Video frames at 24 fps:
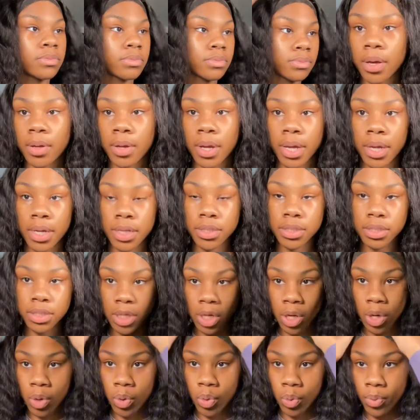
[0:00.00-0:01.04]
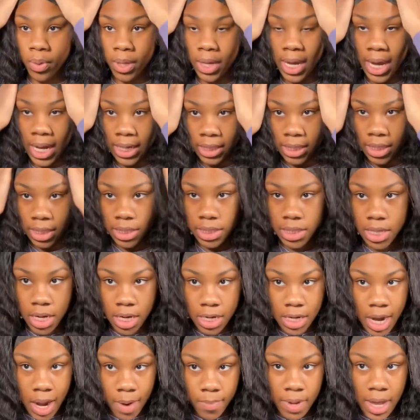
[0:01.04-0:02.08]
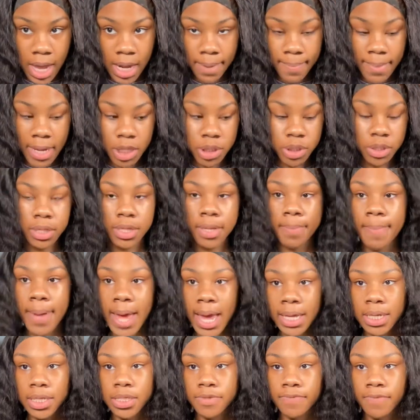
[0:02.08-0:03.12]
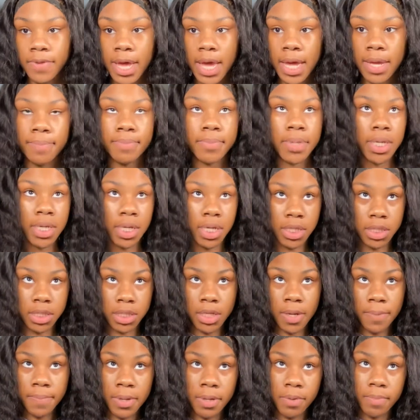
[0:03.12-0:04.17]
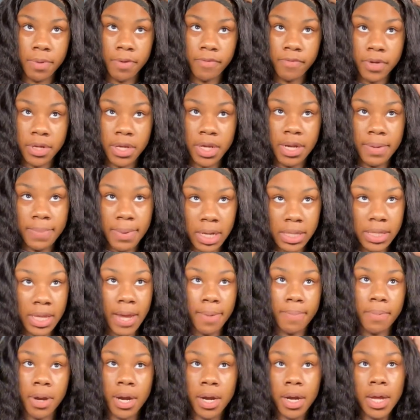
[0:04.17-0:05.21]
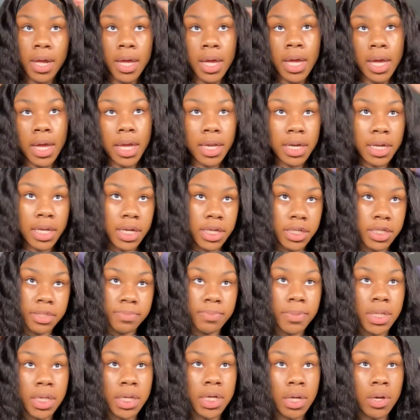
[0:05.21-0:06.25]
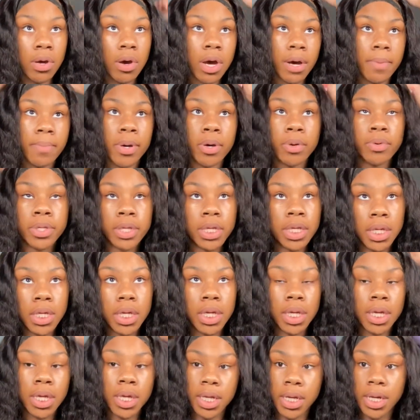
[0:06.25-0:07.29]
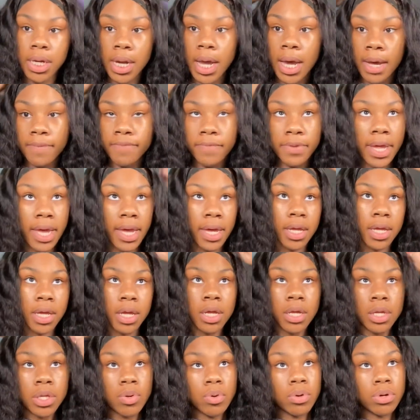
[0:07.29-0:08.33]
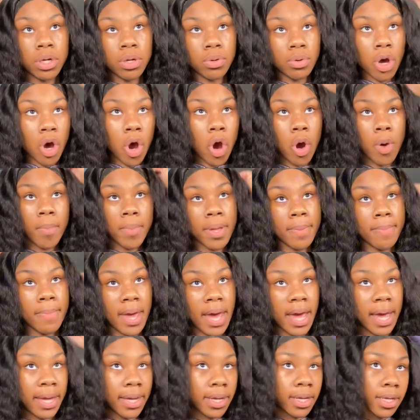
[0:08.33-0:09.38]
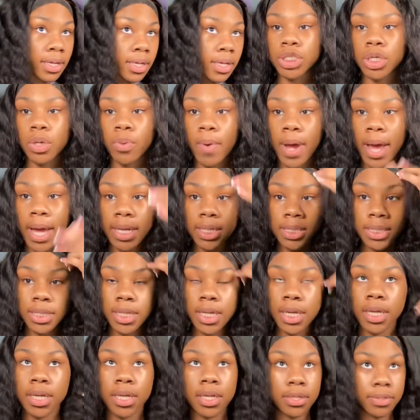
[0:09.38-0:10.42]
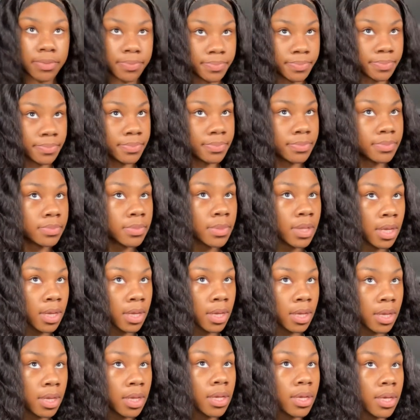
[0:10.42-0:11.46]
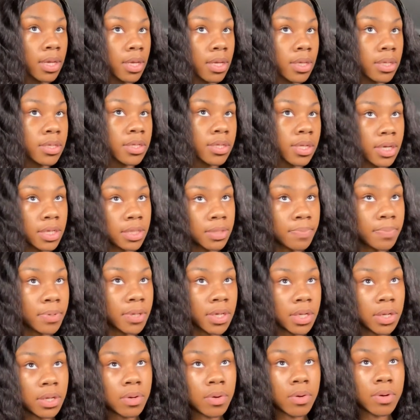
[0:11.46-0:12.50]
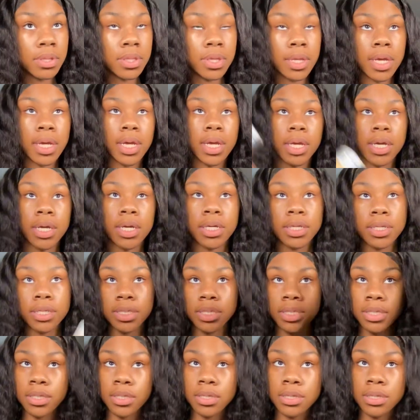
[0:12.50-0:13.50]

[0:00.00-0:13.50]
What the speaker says: Okay, so we got this done. Now we got to make sure the back is flat because some people be forgetting about that part and then it just be looking all bulky and not flat. You want to comb it back with your wax stick and just put it on the hairs.